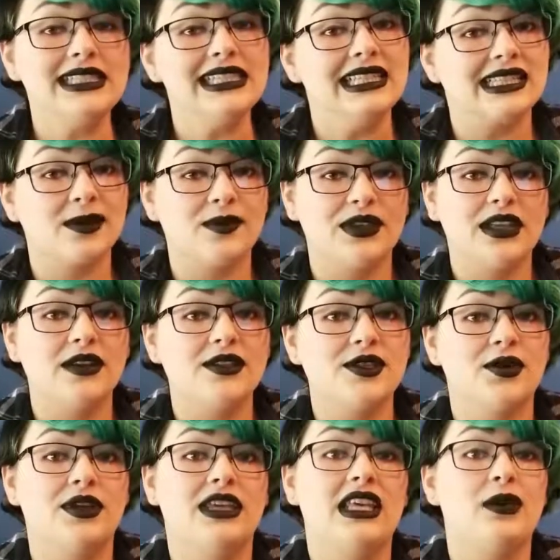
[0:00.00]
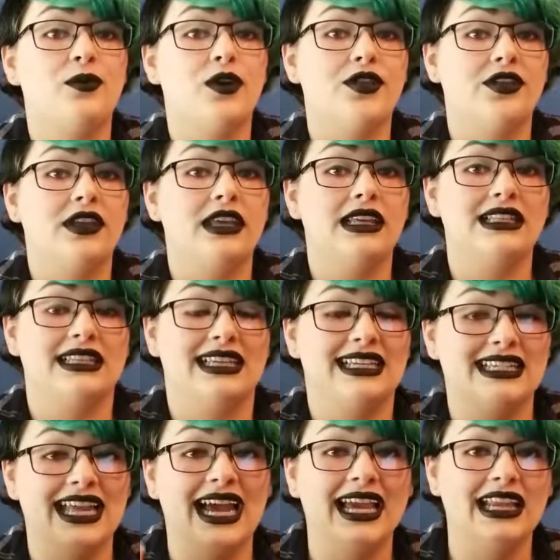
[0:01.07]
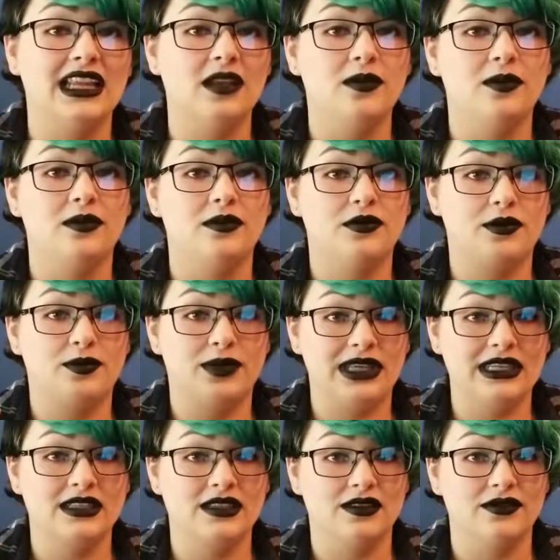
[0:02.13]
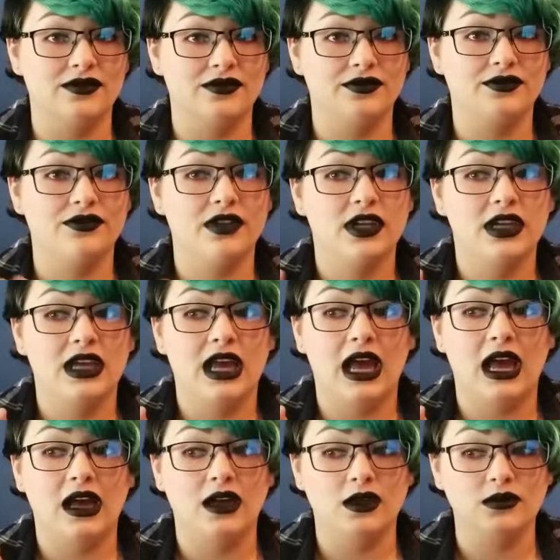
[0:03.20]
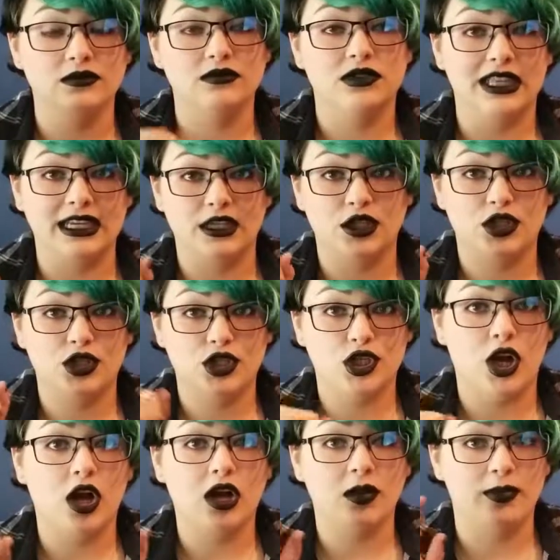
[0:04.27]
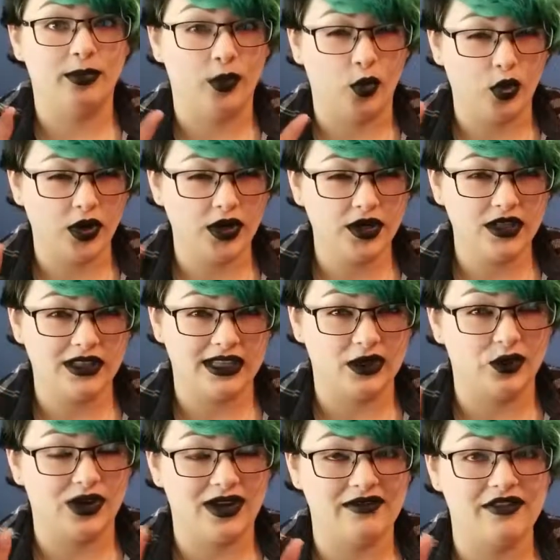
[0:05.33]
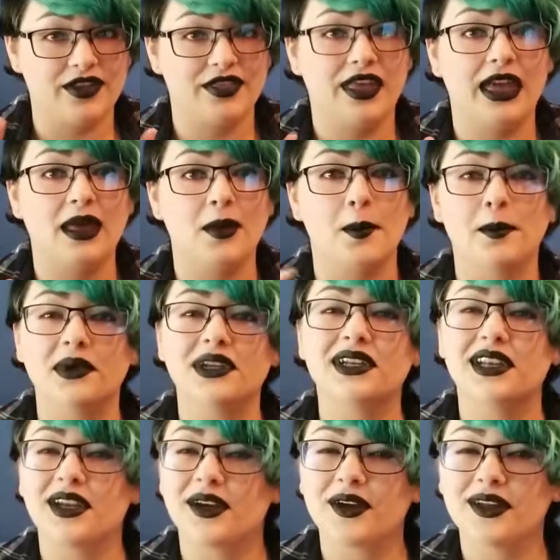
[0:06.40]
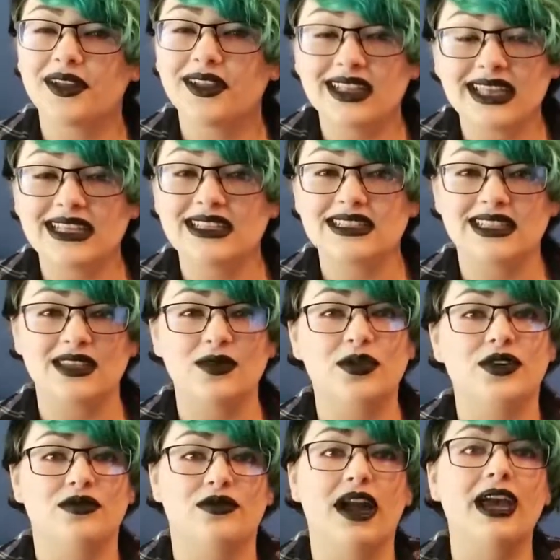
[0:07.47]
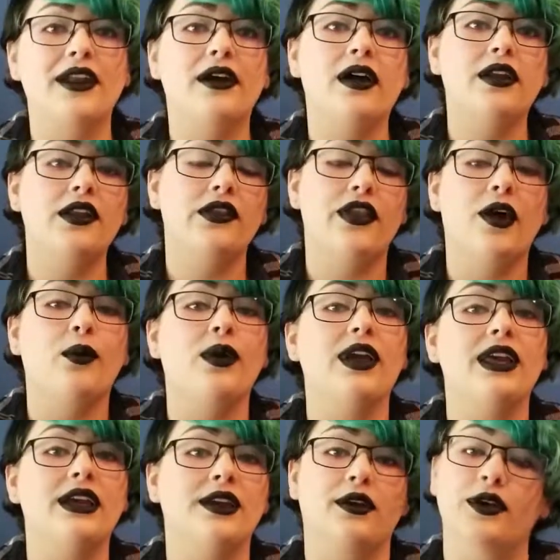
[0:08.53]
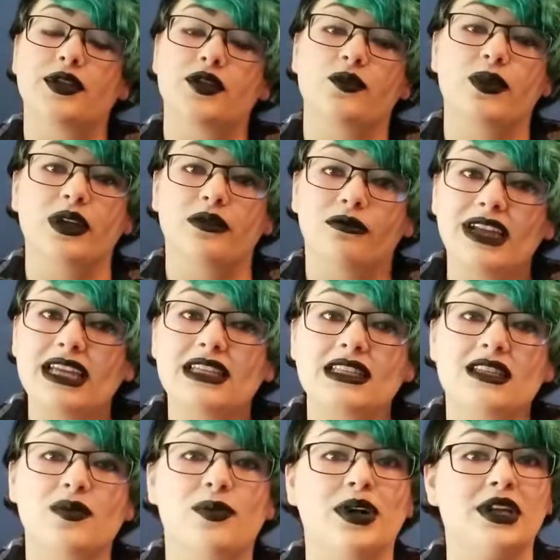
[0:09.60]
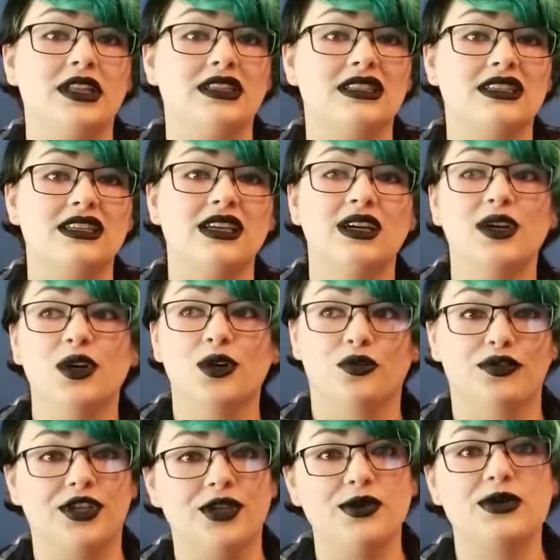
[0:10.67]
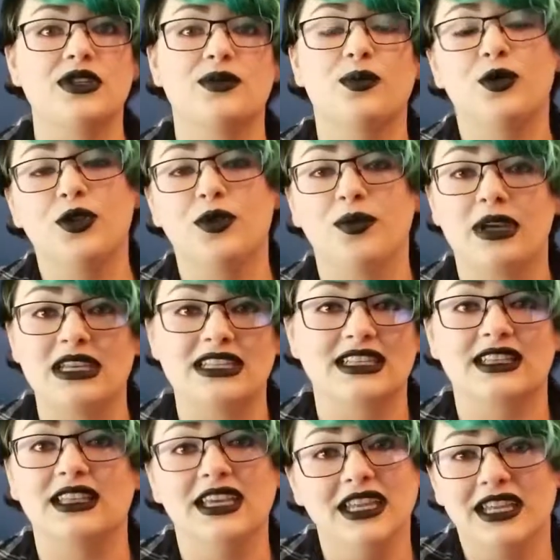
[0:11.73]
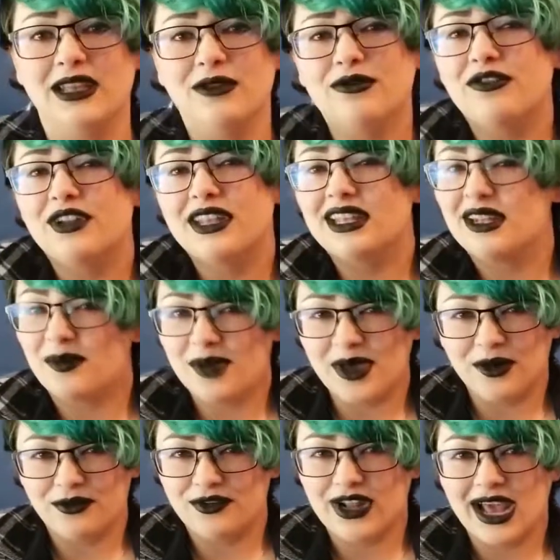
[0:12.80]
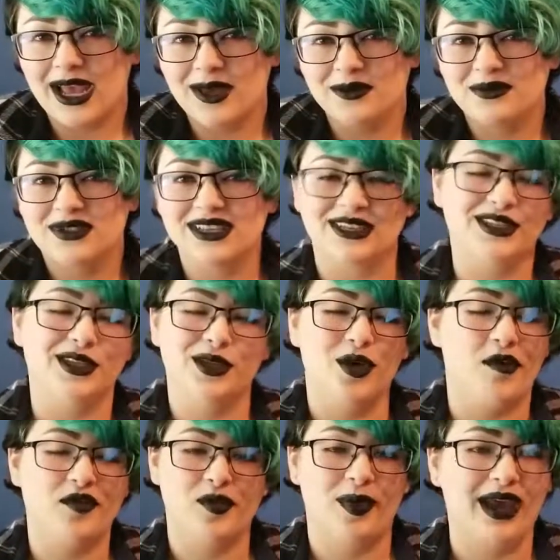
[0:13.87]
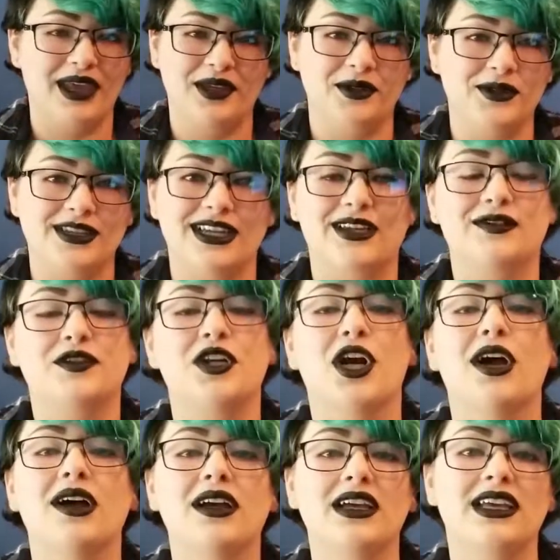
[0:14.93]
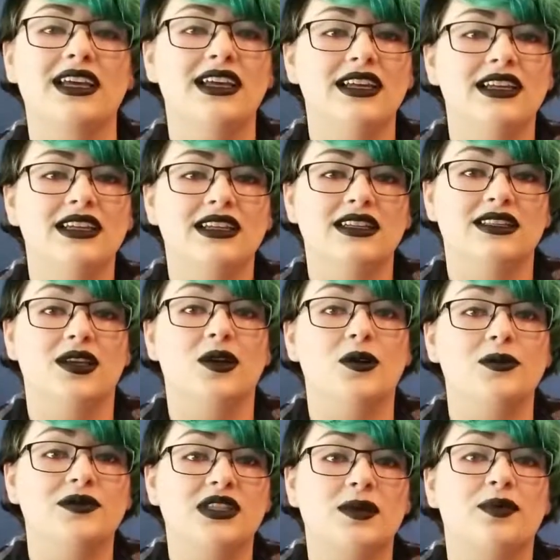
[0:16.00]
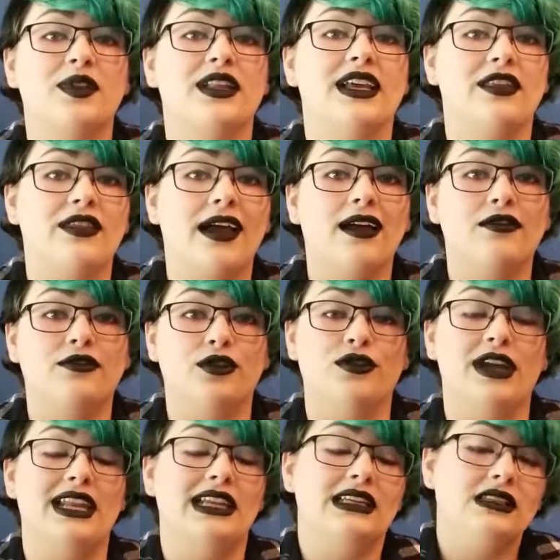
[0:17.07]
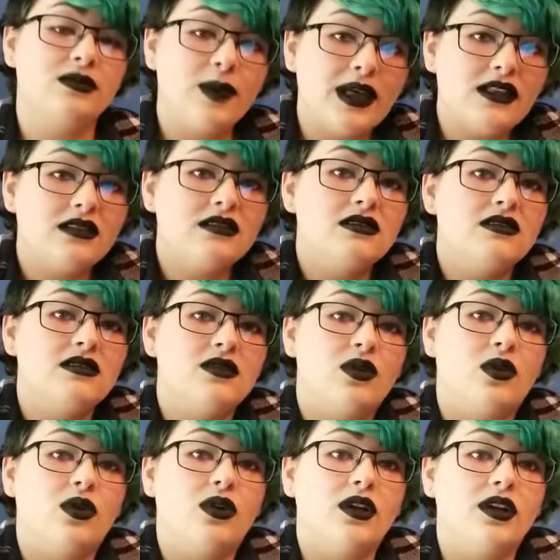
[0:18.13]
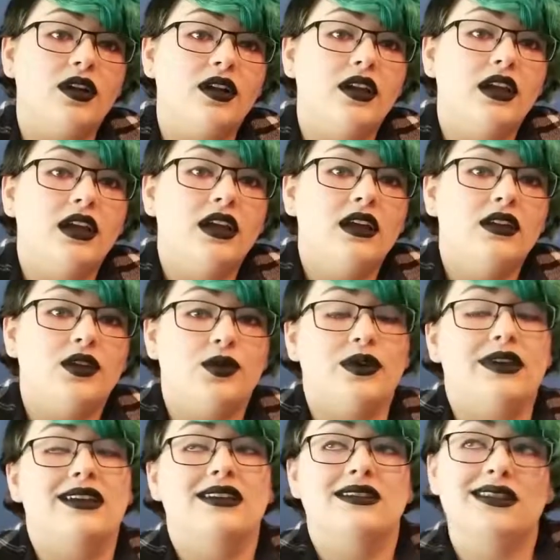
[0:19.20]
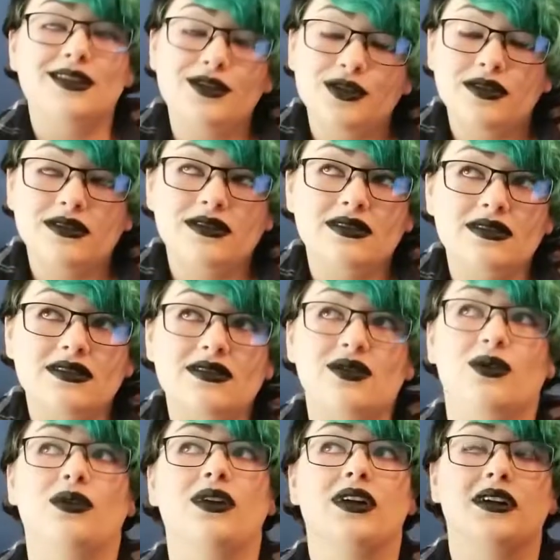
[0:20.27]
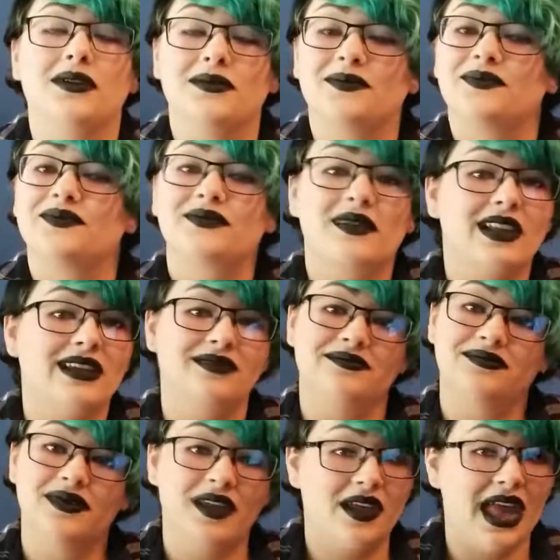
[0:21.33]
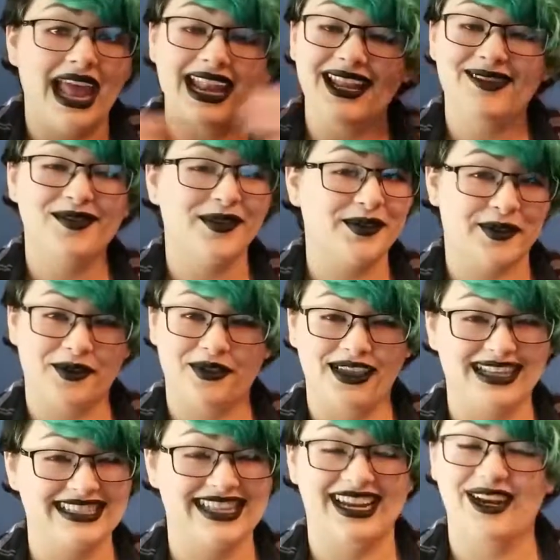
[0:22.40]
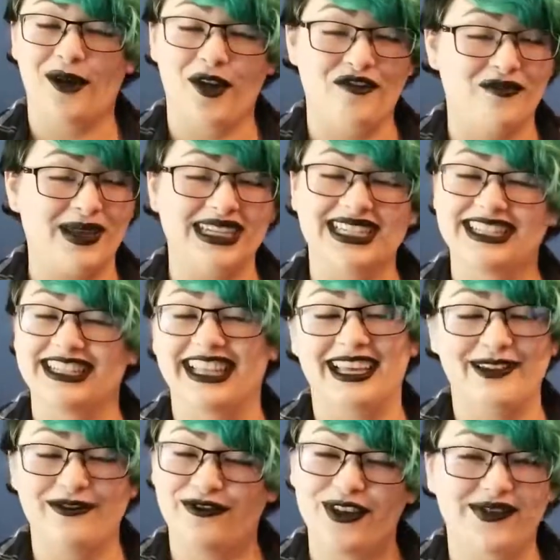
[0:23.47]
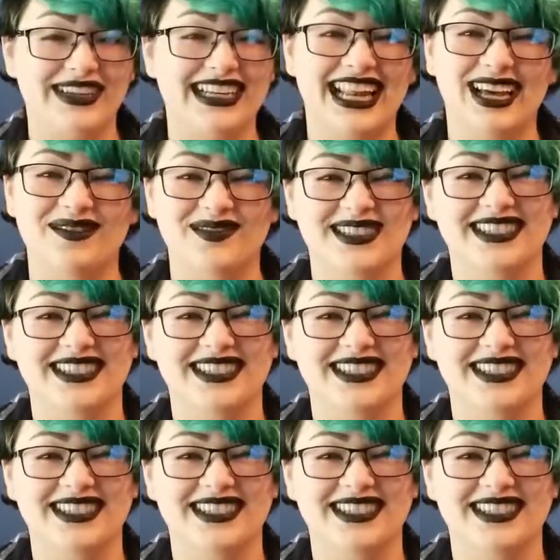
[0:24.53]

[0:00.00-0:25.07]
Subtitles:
Something else you could keep with it is like a tiny piece of like chalkboard, like whatever that material is that you can write on. That way it can also be erased, but it's reusable basically an infinite amount of times until you have to buy a new stick of chalk. So something like that for writing spells or doing sigils or any of those other things that I know I've mentioned like 50 times